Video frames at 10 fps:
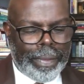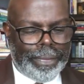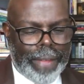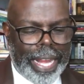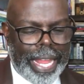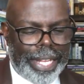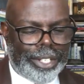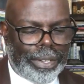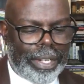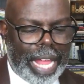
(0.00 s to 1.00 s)

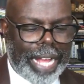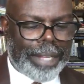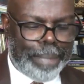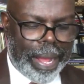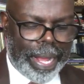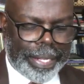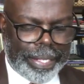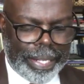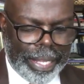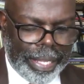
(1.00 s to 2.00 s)
financial lockbox,